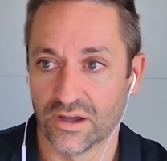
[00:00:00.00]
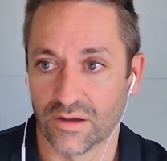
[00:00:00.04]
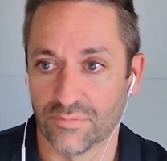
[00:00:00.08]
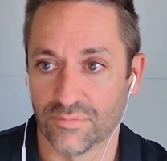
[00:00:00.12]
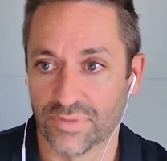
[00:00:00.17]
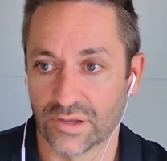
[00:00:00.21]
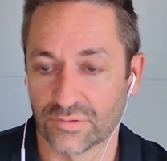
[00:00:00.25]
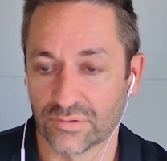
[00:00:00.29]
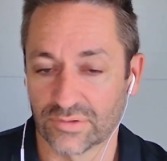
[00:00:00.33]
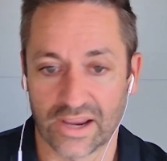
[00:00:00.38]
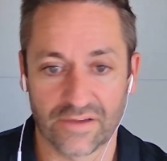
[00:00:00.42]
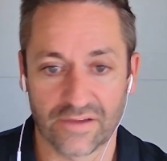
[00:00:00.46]

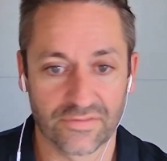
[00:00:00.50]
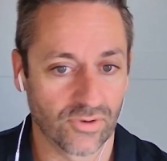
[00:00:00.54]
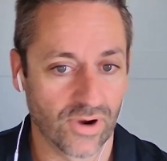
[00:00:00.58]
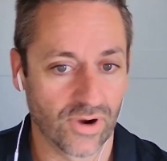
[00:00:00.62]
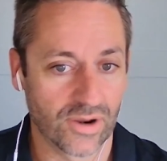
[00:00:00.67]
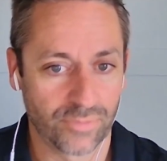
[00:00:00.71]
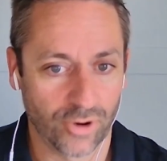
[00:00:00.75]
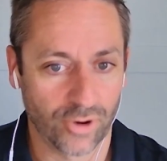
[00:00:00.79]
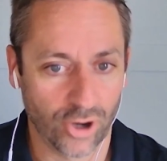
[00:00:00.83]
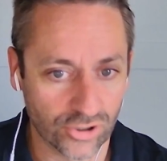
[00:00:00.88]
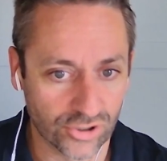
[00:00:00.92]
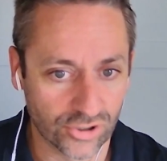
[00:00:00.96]
be able to have the
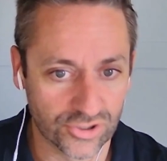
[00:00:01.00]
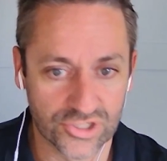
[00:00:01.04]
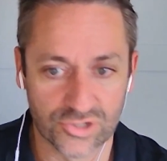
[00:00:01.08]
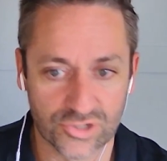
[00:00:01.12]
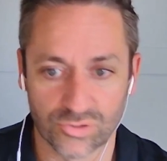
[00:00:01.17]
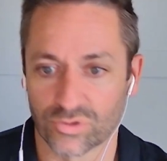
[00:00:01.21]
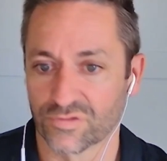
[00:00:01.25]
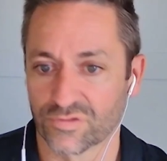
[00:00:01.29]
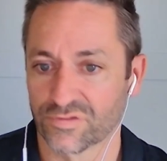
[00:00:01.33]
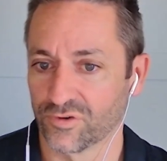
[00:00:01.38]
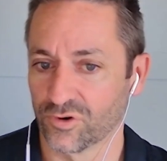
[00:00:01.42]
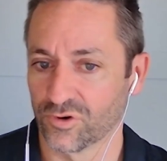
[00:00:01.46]
right partner
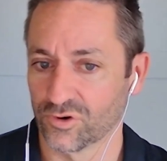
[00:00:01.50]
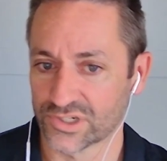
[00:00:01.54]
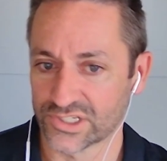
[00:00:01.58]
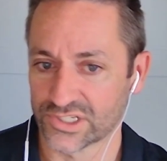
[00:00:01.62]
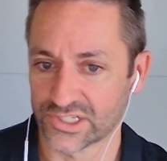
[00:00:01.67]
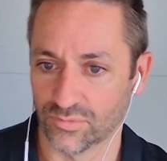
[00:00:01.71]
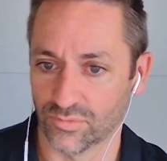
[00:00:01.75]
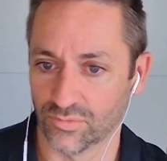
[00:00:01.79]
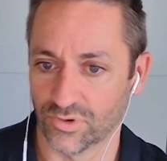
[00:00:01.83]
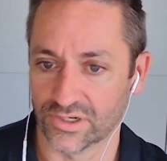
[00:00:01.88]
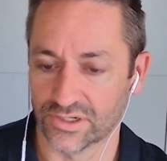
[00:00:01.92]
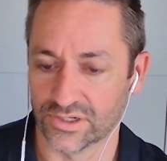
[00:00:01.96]
to refer
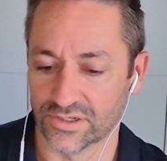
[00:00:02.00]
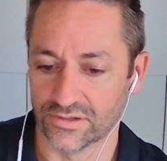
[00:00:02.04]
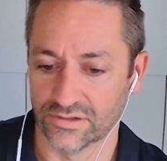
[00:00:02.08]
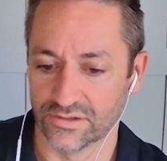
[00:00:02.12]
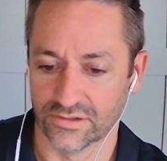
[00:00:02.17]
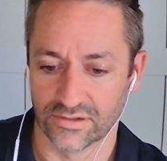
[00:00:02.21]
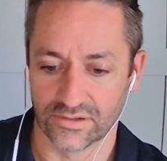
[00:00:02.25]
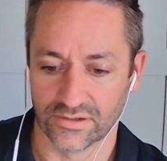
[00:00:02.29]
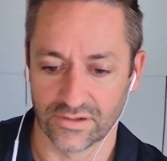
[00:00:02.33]
someone